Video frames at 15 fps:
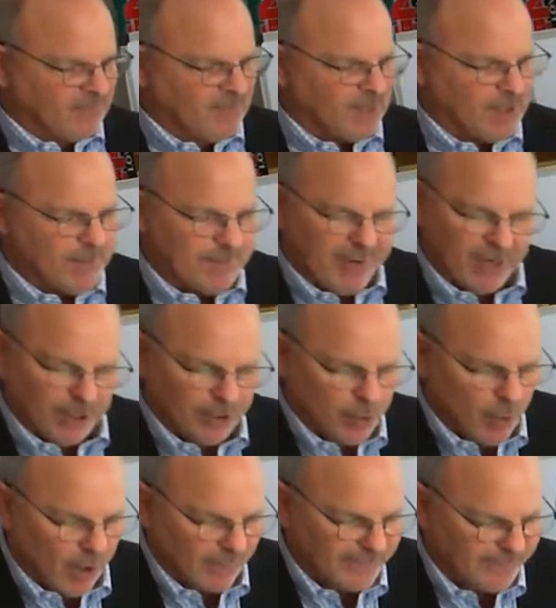compared to
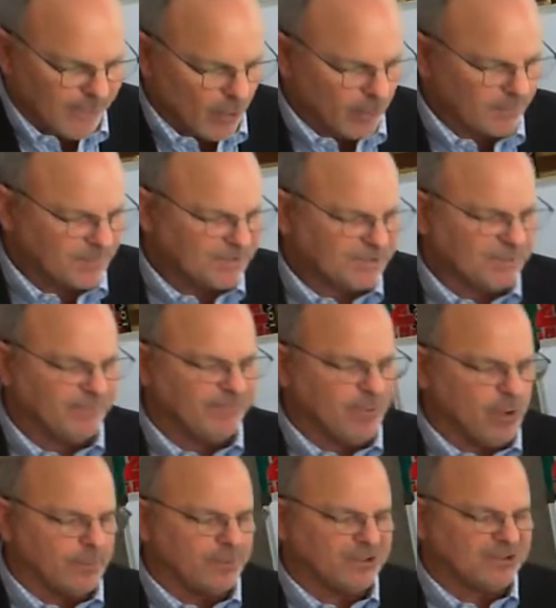our former,
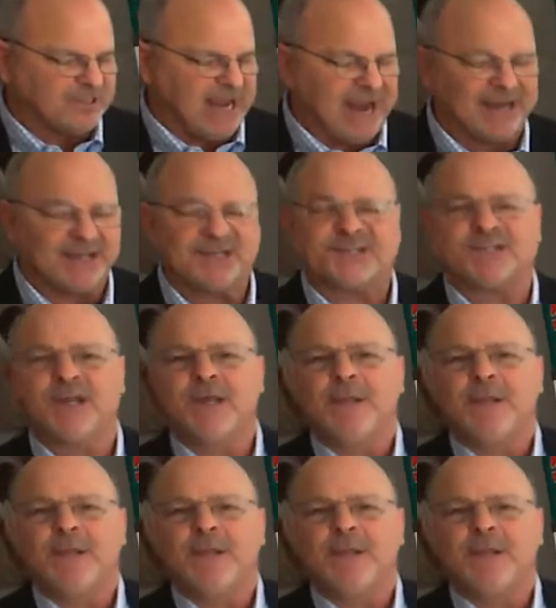former status,